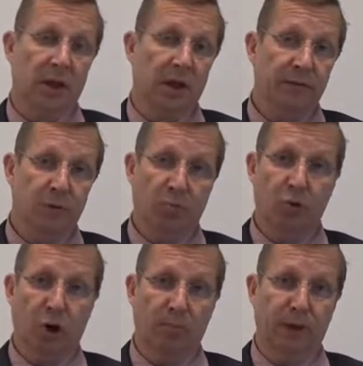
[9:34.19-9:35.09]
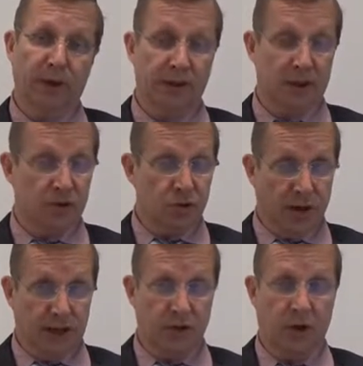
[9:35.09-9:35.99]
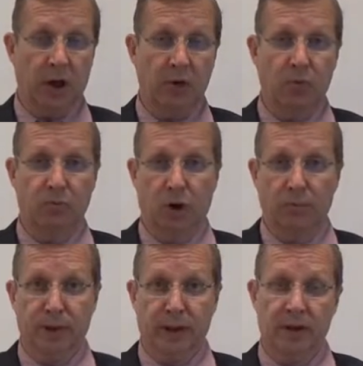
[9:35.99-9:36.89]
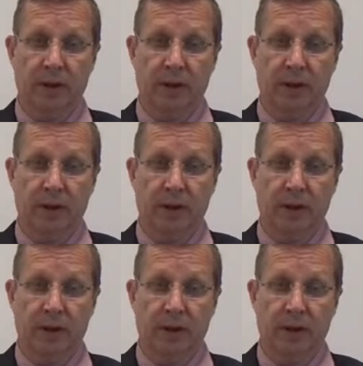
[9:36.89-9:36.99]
If your property is a strata title property,